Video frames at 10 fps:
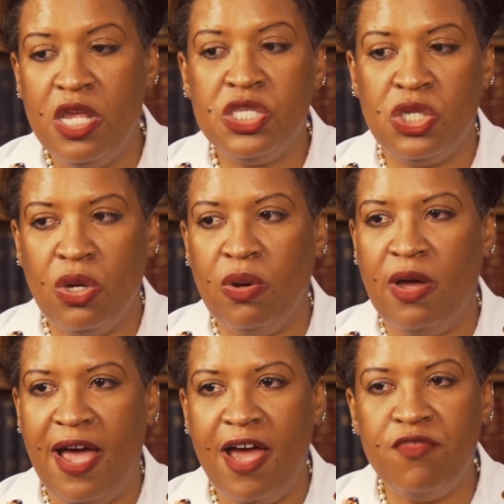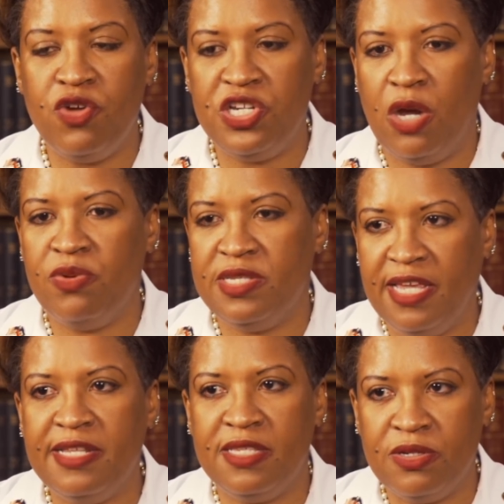So average, I would
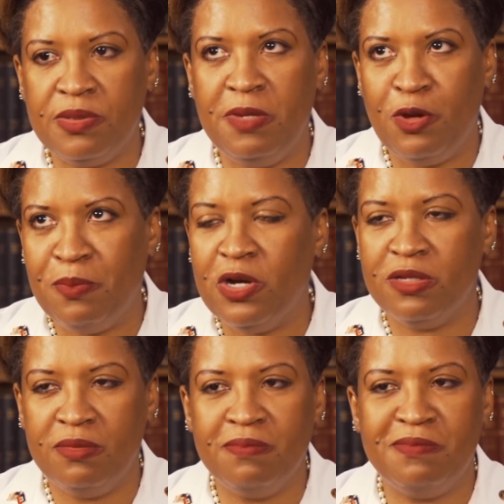say it took me about